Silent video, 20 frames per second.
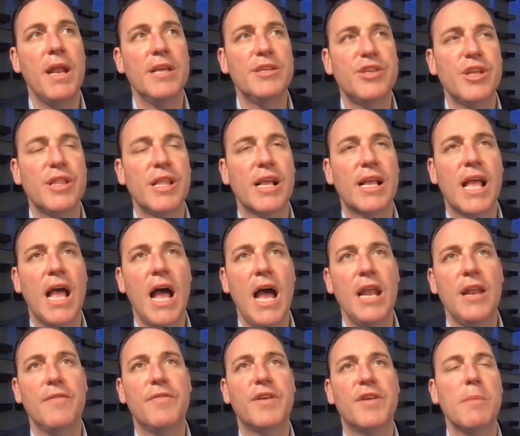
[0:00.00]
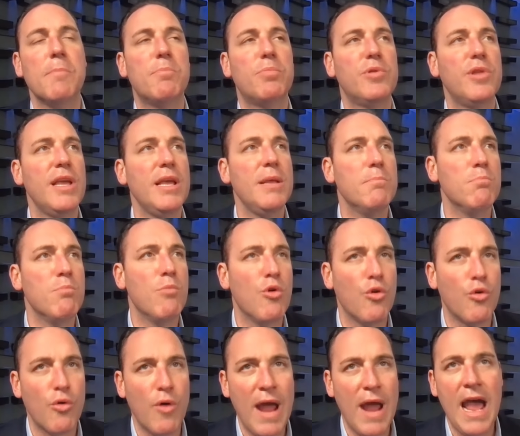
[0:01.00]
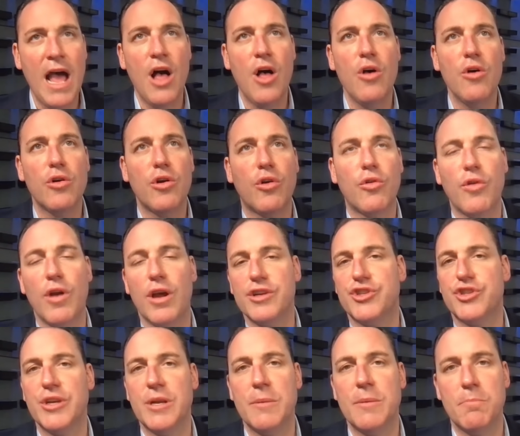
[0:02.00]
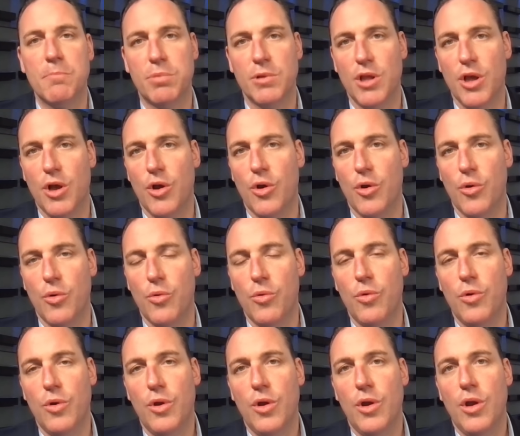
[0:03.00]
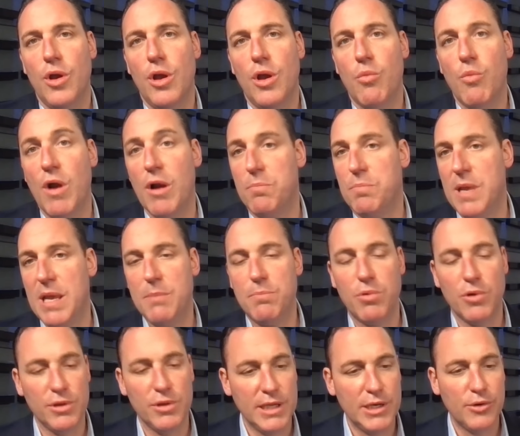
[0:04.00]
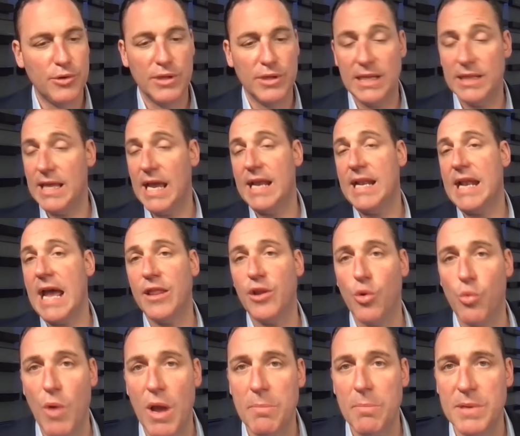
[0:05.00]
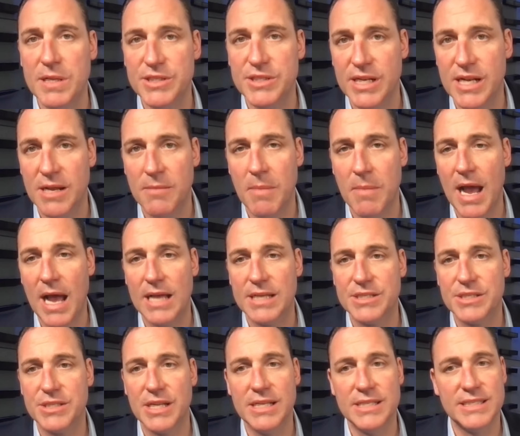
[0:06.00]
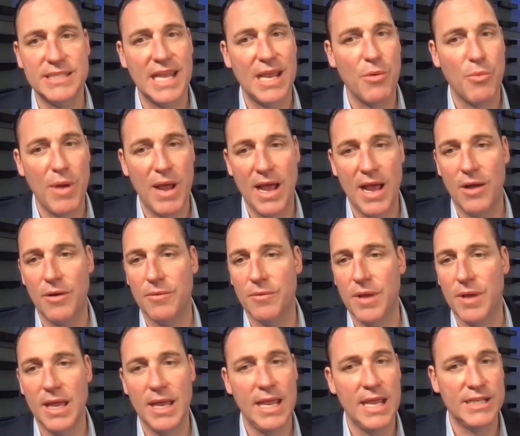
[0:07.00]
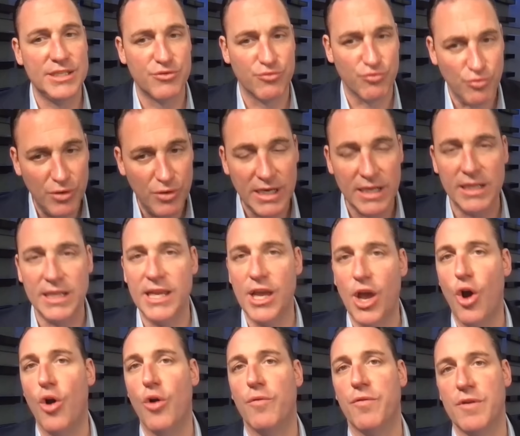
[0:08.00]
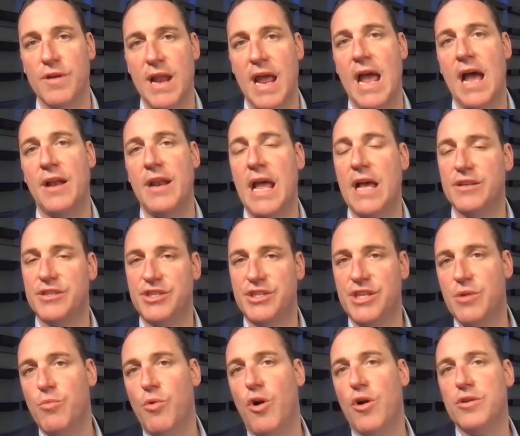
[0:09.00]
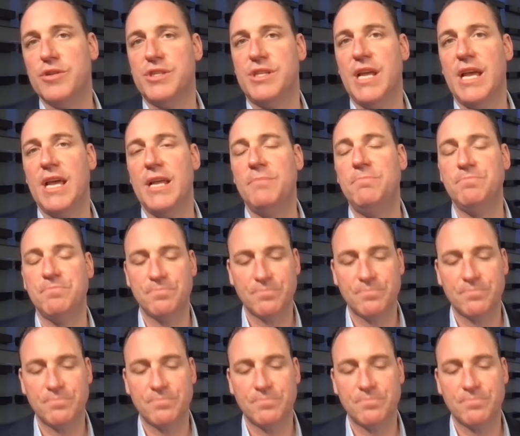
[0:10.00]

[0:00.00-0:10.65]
is it the kind of complete morale-crushing blow where people literally lay down their weapons in Hamas and say, wow, it's really over now. Now Sinwar is dead.